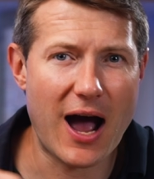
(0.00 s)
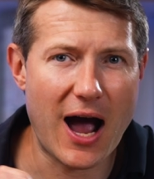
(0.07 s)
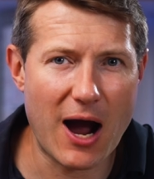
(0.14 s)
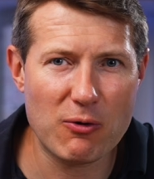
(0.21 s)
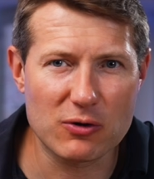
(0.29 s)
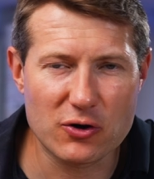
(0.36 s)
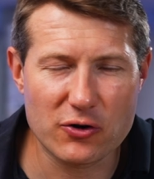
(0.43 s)
I
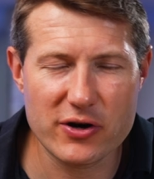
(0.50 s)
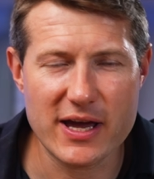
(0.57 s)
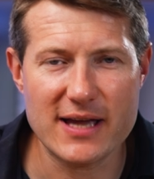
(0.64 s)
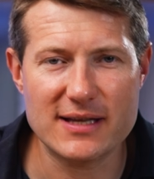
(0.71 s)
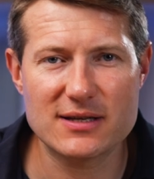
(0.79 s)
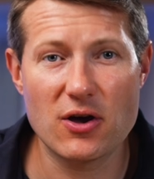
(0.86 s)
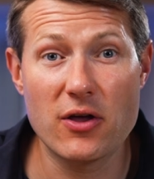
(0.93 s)
will
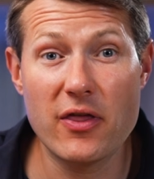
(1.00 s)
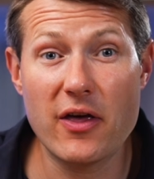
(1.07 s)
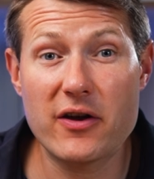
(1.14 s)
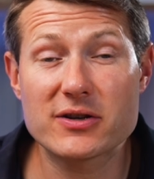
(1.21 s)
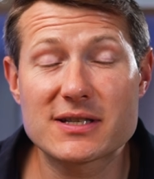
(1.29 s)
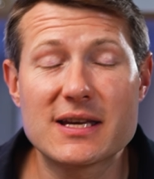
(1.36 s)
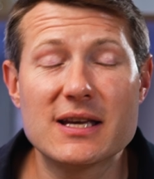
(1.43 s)
create
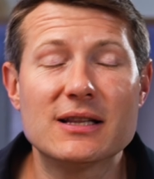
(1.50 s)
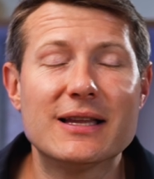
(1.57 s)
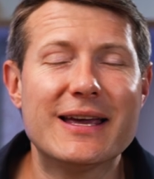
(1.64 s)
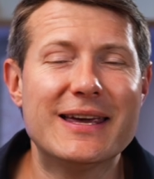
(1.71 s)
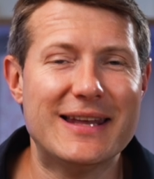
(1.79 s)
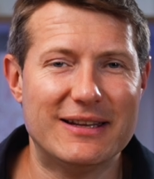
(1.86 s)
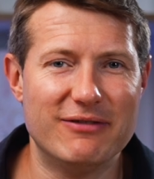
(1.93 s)
another skill
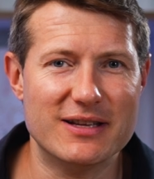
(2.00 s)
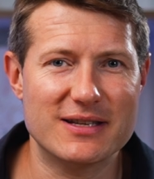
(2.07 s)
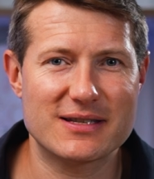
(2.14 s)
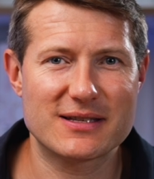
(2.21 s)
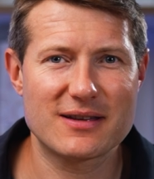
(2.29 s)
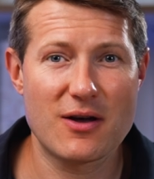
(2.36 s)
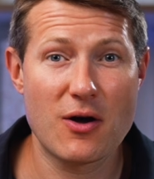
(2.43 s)
in
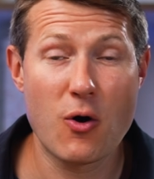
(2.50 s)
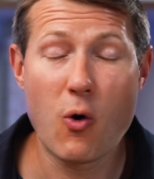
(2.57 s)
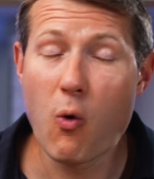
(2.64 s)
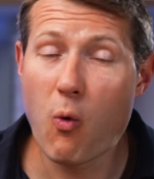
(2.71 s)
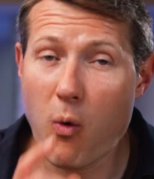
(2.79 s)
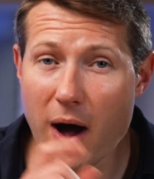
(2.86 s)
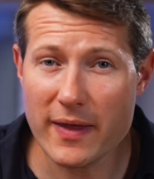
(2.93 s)
advance,
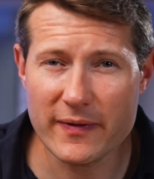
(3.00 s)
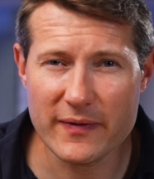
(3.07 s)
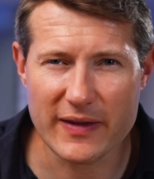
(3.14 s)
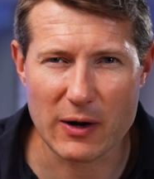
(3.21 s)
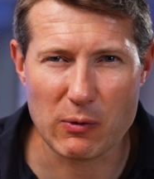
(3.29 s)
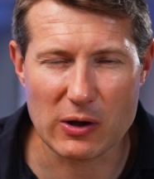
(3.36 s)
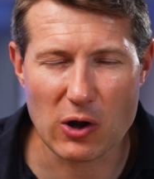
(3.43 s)
one
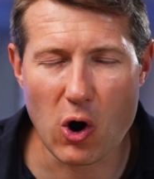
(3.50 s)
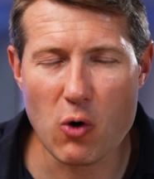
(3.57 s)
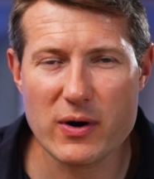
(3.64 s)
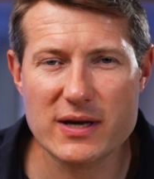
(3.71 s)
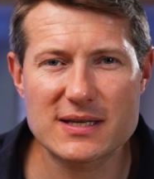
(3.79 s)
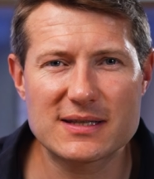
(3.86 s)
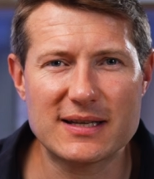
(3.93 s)
that will
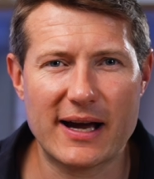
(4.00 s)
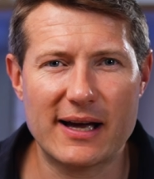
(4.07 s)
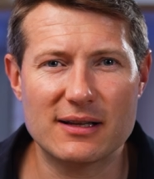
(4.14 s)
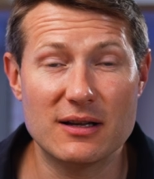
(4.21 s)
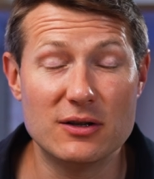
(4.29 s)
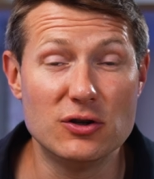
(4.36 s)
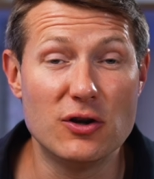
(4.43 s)
always
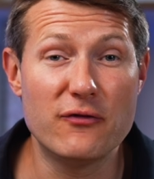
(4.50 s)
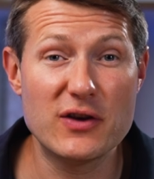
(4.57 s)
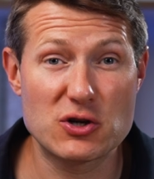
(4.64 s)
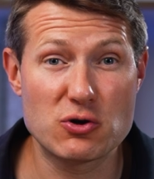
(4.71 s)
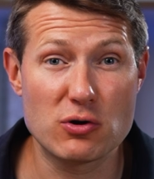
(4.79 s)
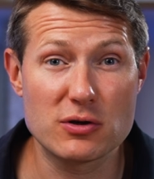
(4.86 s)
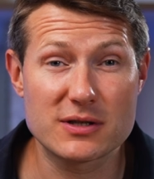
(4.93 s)
style the
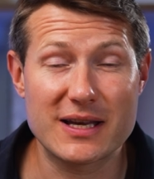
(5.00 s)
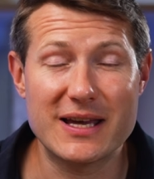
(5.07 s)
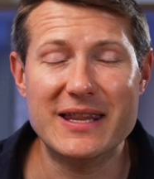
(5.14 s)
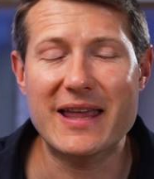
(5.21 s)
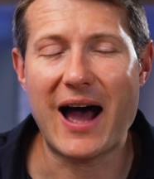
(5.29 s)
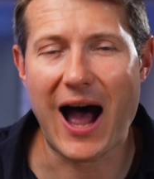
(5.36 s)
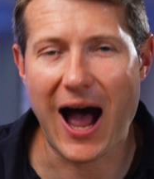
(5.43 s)
visuals
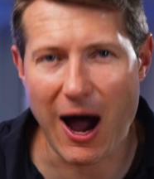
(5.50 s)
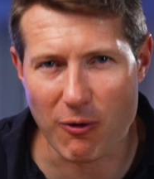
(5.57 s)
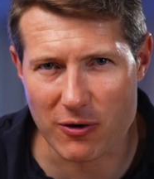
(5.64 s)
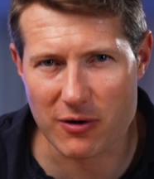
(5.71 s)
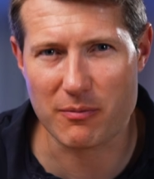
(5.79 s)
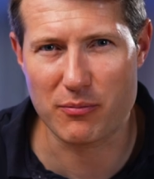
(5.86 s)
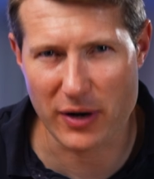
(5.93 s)
in
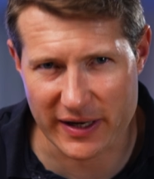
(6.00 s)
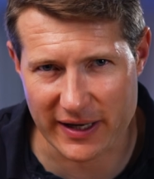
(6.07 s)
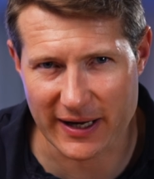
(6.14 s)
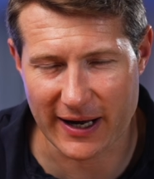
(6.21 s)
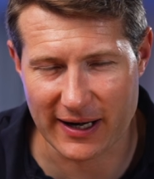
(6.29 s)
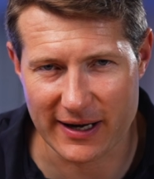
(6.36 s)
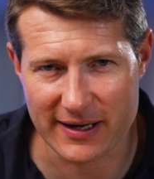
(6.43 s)
our branding
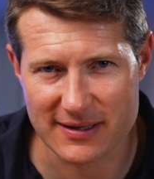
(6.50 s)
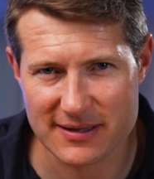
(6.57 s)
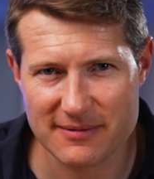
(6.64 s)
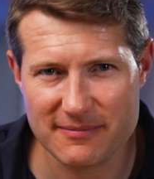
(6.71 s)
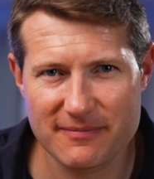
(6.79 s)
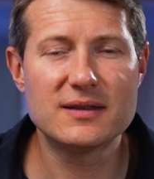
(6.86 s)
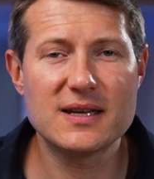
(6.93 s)
guidelines.
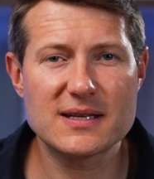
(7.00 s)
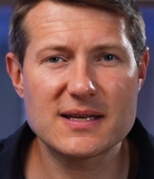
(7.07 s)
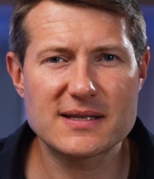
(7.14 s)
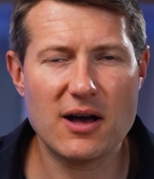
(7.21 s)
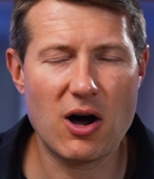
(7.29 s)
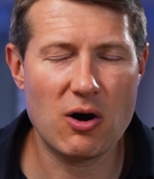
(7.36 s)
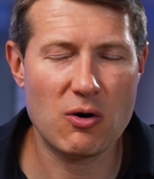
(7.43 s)
This is
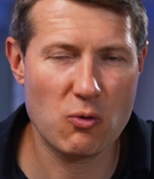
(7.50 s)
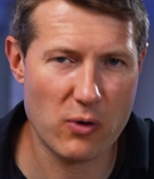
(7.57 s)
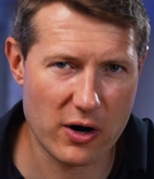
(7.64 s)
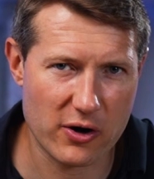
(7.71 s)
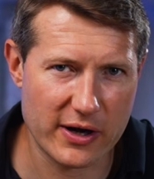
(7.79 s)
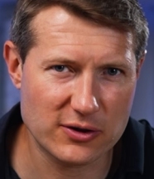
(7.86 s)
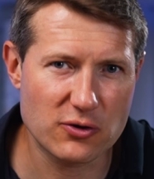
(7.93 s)
how we are
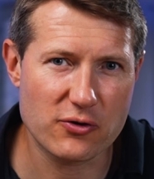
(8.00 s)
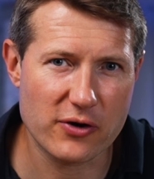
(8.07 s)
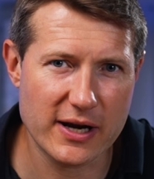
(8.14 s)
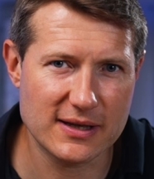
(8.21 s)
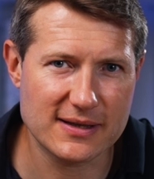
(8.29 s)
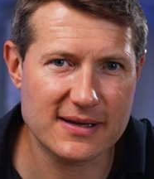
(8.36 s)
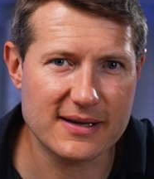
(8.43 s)
going to
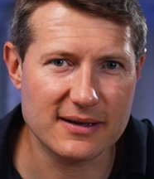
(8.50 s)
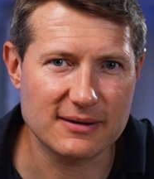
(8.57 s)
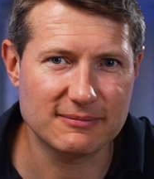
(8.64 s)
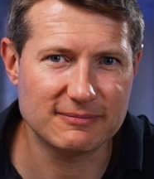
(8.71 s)
create this skill.